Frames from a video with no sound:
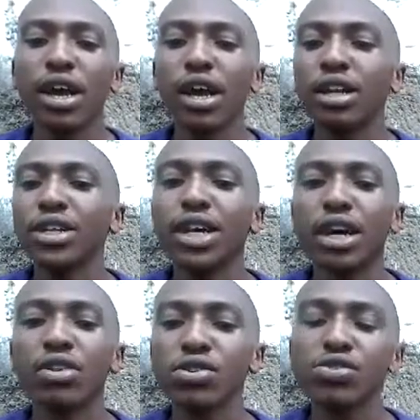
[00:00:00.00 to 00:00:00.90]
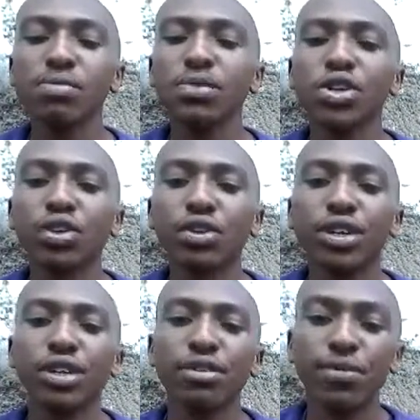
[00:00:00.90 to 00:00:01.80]
and it can also be known
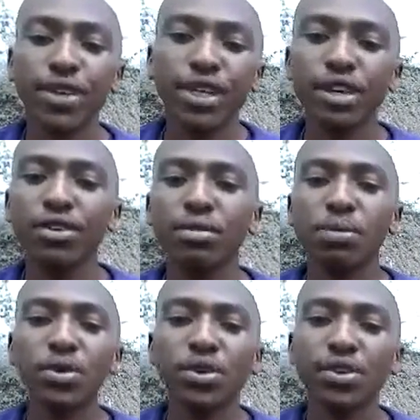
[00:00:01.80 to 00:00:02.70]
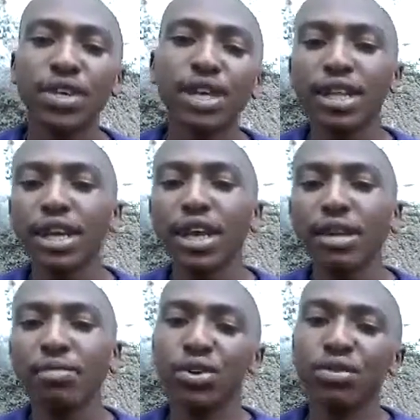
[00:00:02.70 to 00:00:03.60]
in different countries because there they
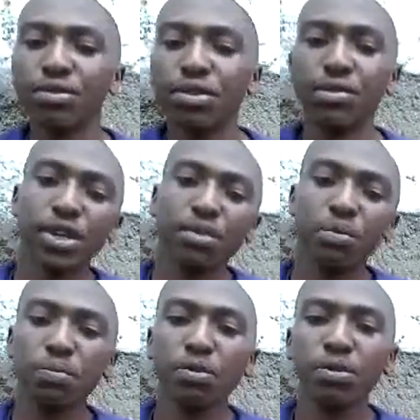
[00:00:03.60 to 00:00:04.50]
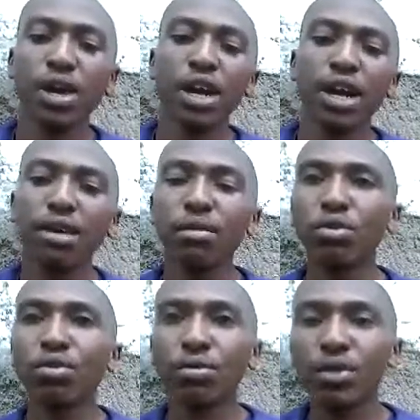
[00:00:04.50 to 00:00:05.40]
can meet with different people coming
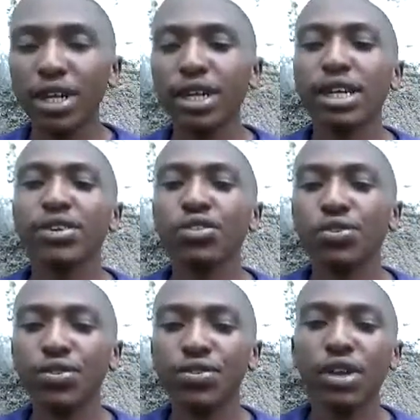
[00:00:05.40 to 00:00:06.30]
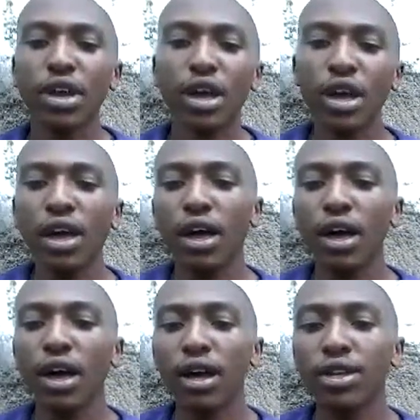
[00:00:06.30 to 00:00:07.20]
from other countries.
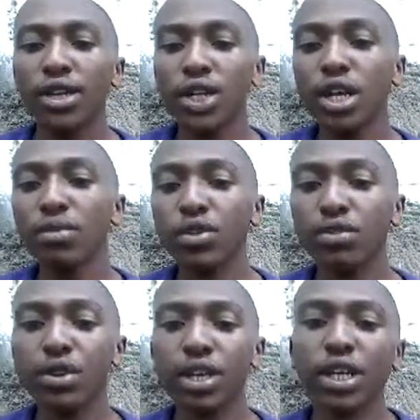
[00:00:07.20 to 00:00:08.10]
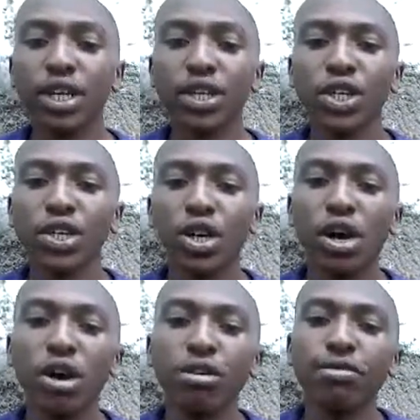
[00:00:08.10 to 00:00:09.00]
There are some of the factors
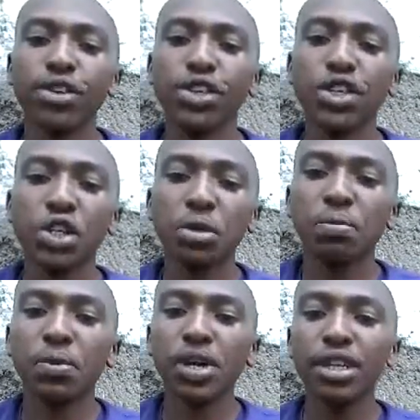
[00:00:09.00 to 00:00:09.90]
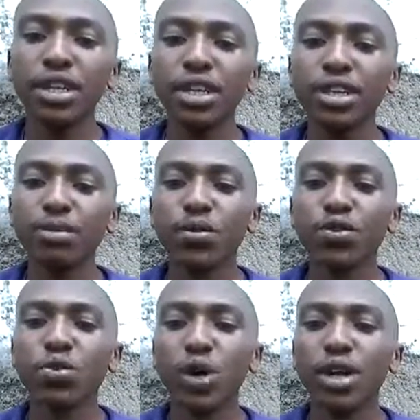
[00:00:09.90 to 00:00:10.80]
of international branding. The
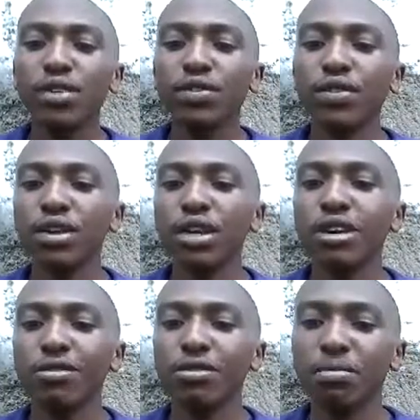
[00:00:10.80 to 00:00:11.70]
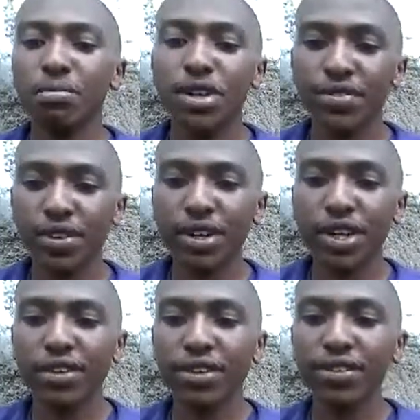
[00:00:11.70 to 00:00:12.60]
first one is theme-based
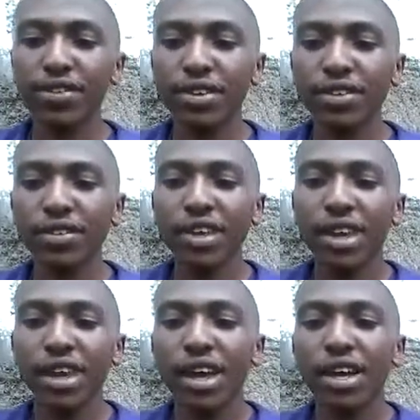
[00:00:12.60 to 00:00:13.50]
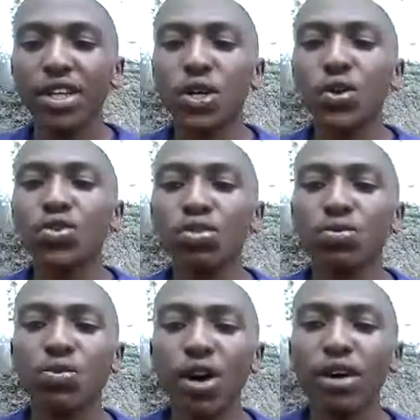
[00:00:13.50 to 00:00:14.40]
characteristics. It goes
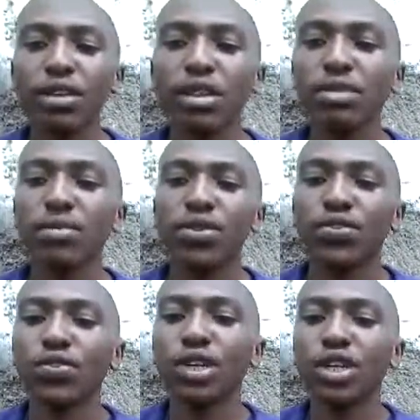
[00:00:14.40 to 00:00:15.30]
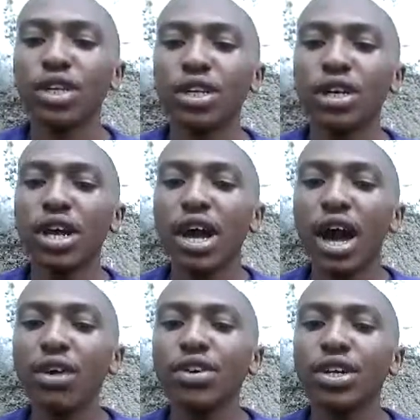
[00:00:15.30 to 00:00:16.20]
with how the theme is structured,
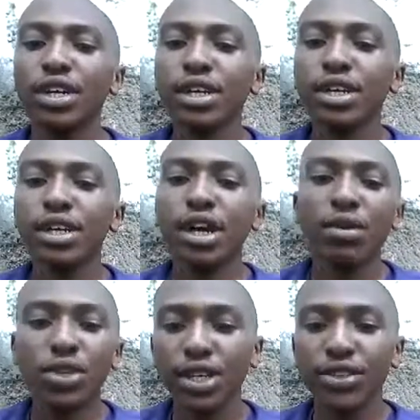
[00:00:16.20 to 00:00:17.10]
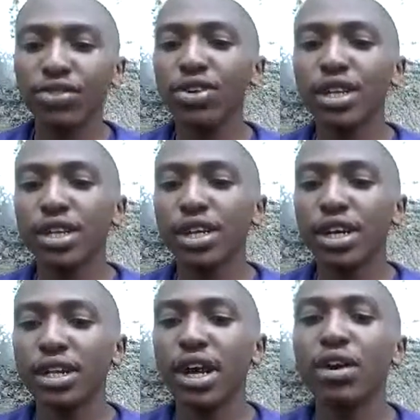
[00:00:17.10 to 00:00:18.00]
how it is read,
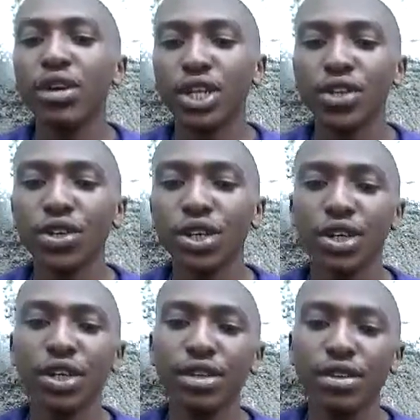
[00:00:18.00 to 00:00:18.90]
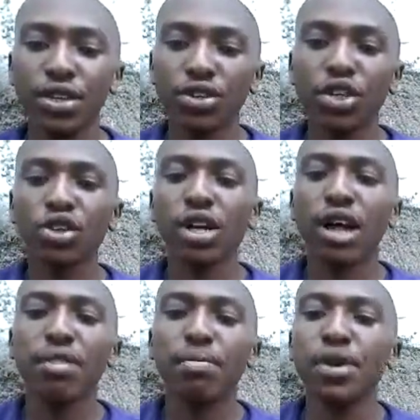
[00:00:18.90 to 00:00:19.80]
and how historically decisions
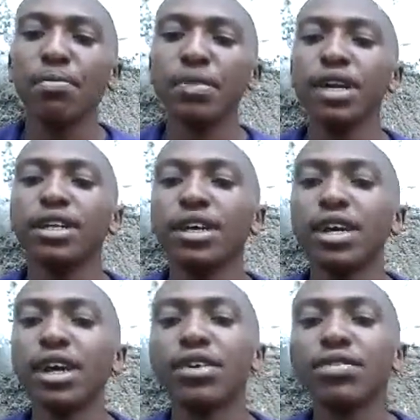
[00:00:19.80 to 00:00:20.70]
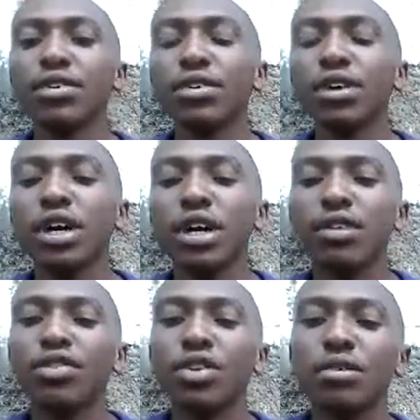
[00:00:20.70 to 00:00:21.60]
have been made. So
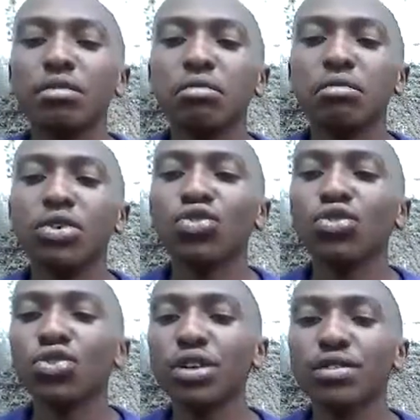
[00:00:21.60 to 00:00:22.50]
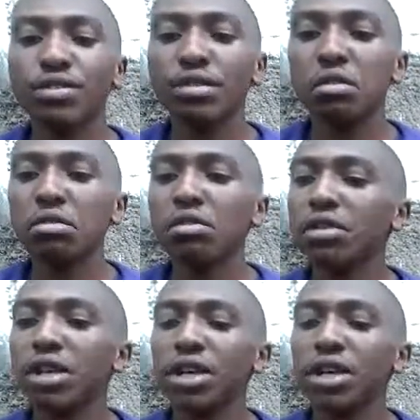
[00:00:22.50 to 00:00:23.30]
if the decisions or